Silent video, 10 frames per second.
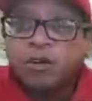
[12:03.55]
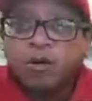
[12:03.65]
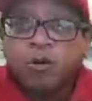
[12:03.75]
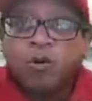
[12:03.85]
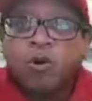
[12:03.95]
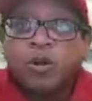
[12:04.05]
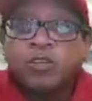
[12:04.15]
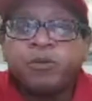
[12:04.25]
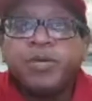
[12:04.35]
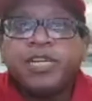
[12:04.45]
or
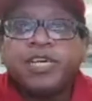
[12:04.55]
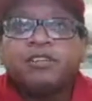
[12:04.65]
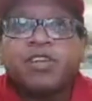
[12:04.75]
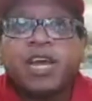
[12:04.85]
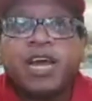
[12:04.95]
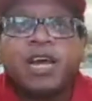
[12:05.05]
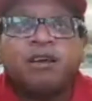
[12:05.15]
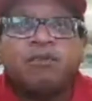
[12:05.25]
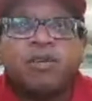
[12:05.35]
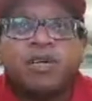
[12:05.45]
you begin to
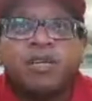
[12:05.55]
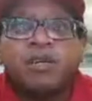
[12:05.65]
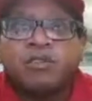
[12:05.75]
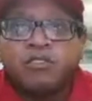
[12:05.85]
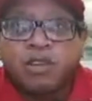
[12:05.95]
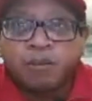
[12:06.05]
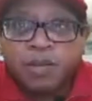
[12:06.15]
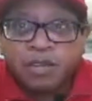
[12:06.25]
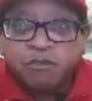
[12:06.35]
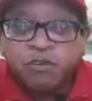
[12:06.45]
have some
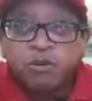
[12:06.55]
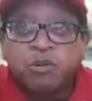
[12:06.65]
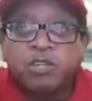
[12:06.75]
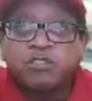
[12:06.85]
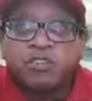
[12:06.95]
influence,